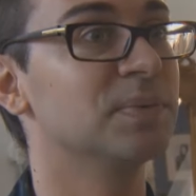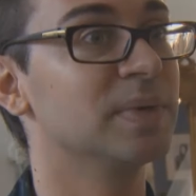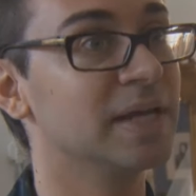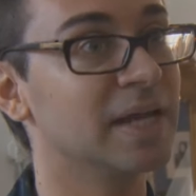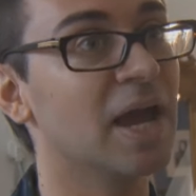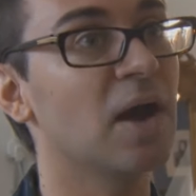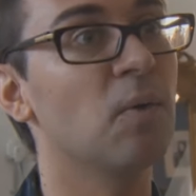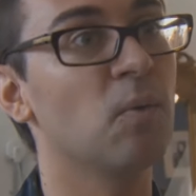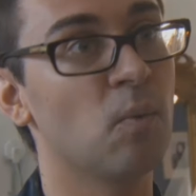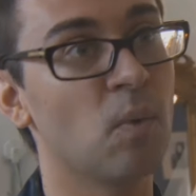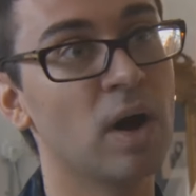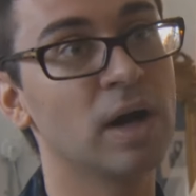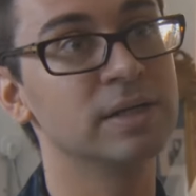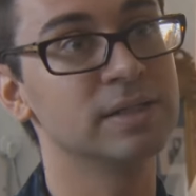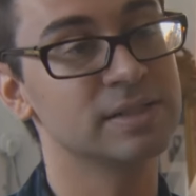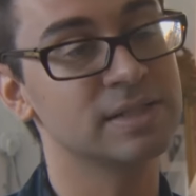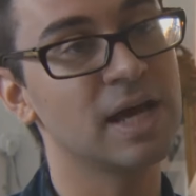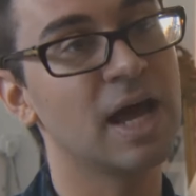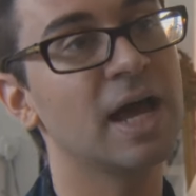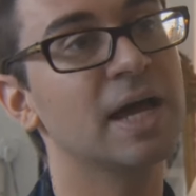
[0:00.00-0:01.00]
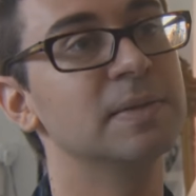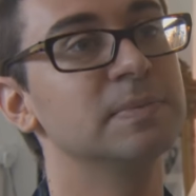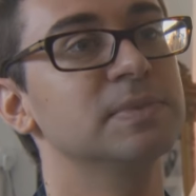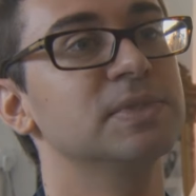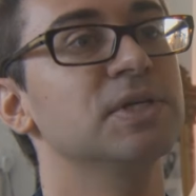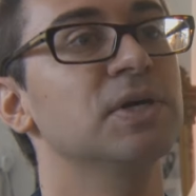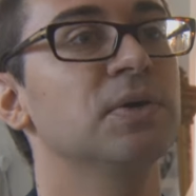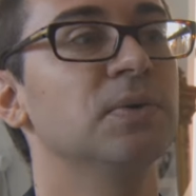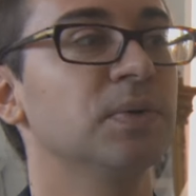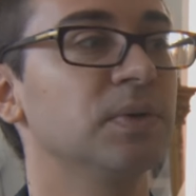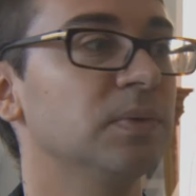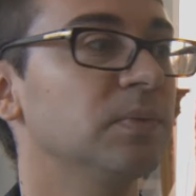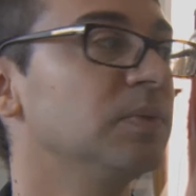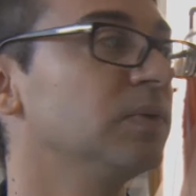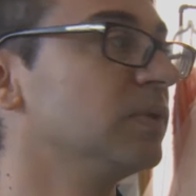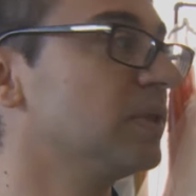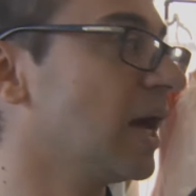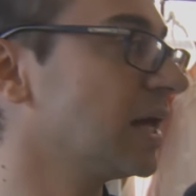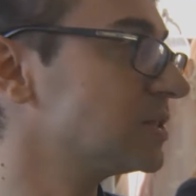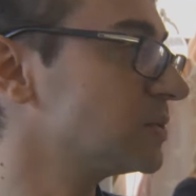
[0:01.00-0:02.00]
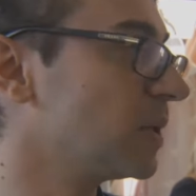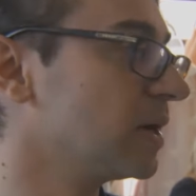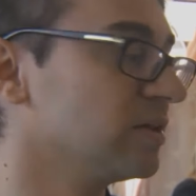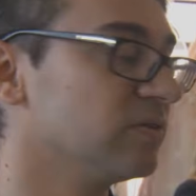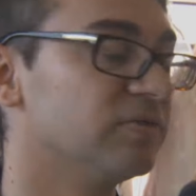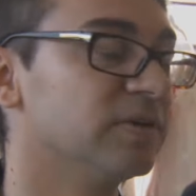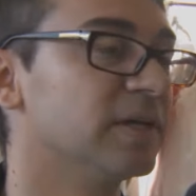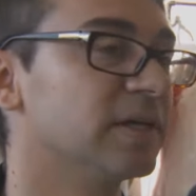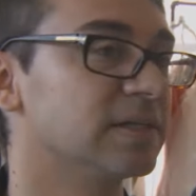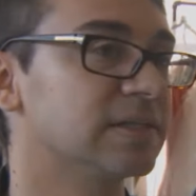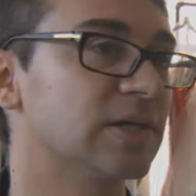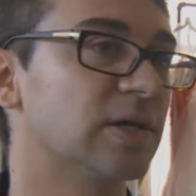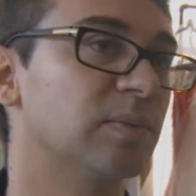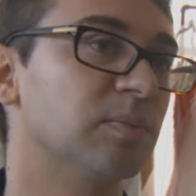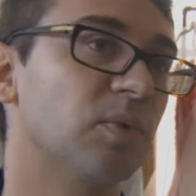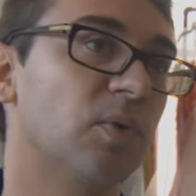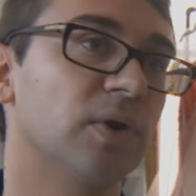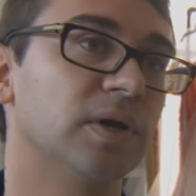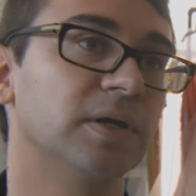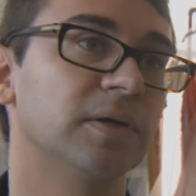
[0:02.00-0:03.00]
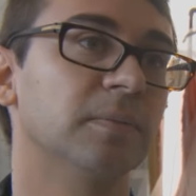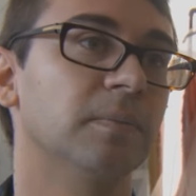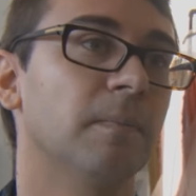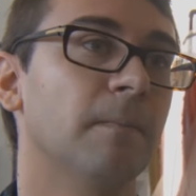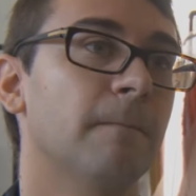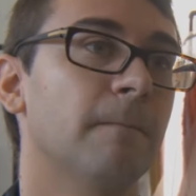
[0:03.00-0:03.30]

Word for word: We get one time, so that's why the fittings are important.